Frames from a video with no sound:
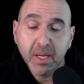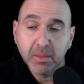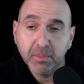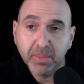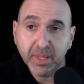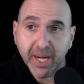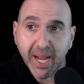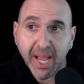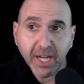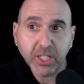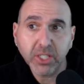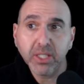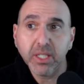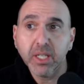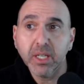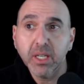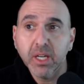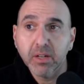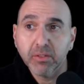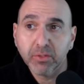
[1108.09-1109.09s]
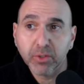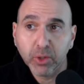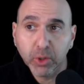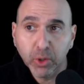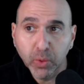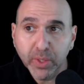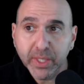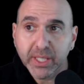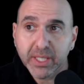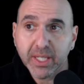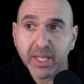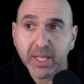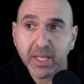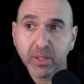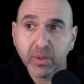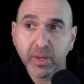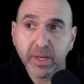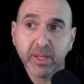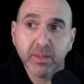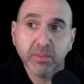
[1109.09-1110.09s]
But actually, for Lewis
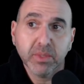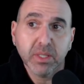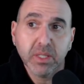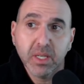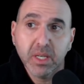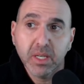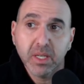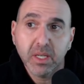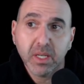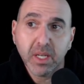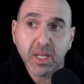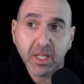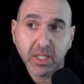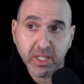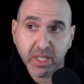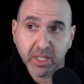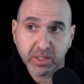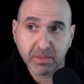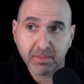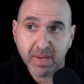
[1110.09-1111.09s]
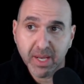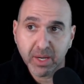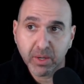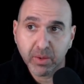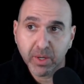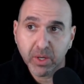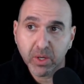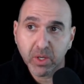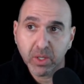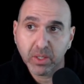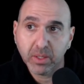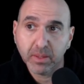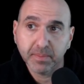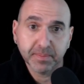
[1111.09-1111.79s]
diagrams, it doesn't matter at all.